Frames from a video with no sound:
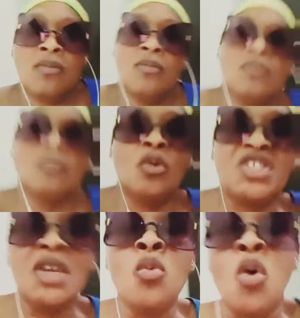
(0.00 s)
Mo
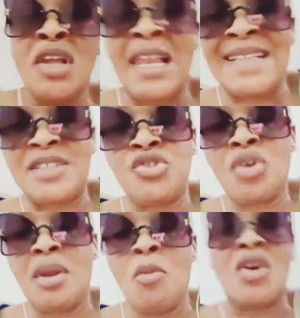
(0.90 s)
ti wo yin lati
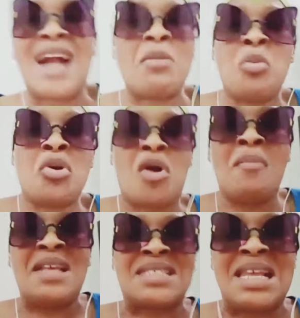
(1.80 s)
joy. Mo ka gbogbo
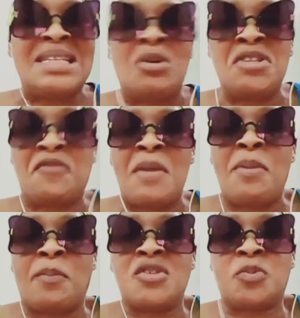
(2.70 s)
comments le ni on different
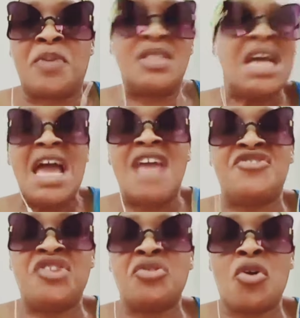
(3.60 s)
people's page. E
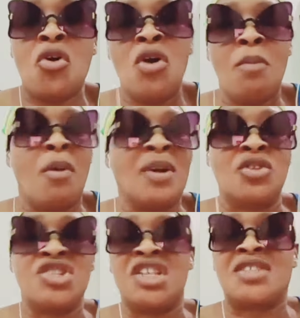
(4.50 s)
jiro bobo ton
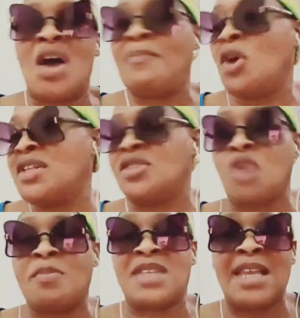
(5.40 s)
se tabloid the
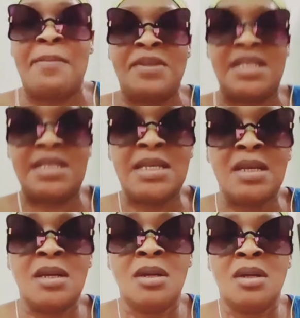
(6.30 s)
top celebrities.
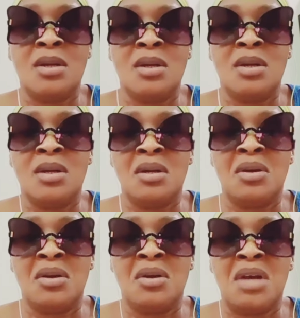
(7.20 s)

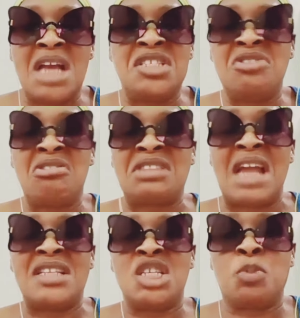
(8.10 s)
Ejiro,
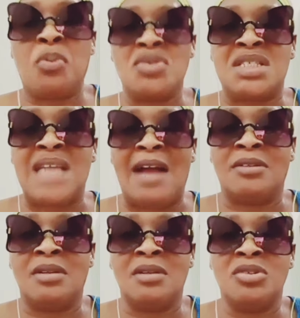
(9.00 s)
take this post down.
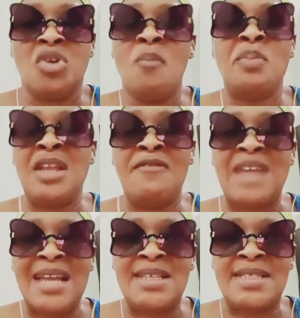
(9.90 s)
Don't believe
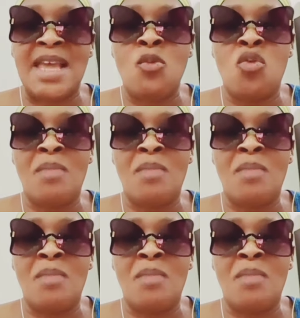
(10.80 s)
that insane woman.